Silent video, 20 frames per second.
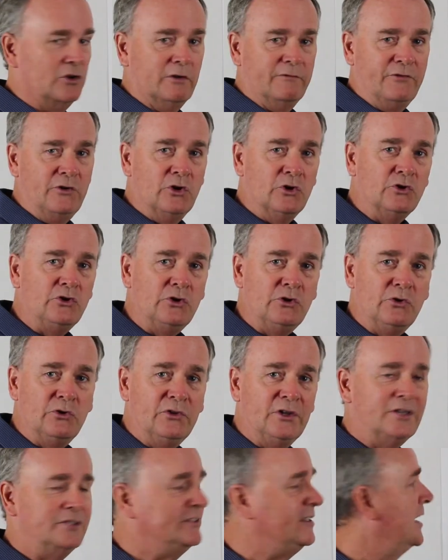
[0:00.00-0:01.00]
If you're doing
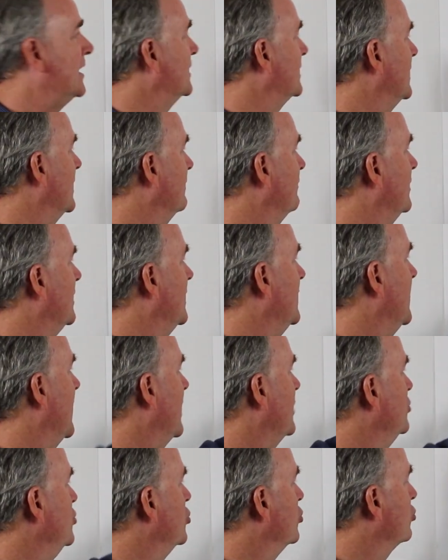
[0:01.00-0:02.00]
this activity
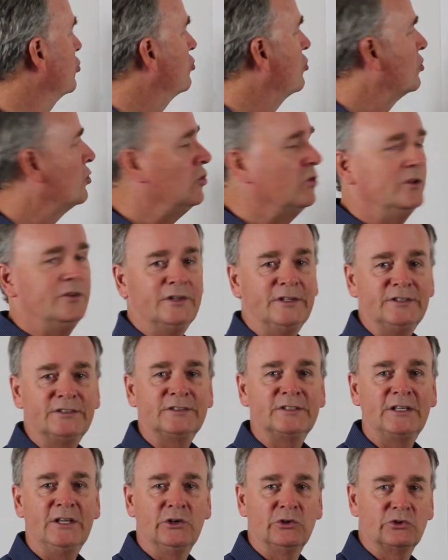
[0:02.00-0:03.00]
and you're growing this
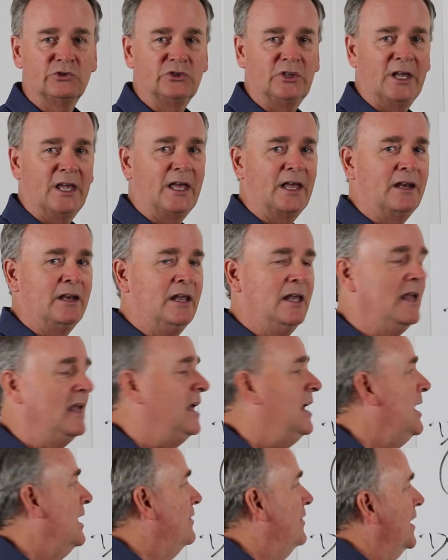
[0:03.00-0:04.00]
skill set,
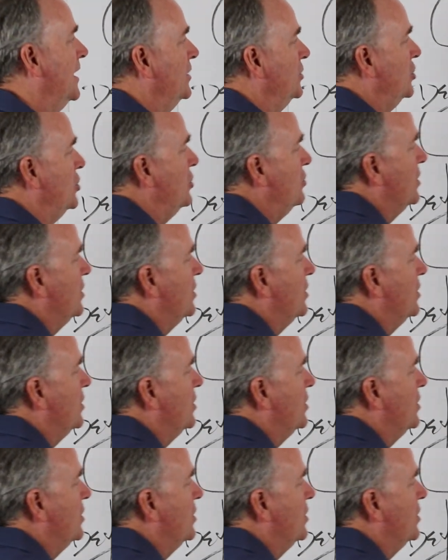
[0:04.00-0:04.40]
then you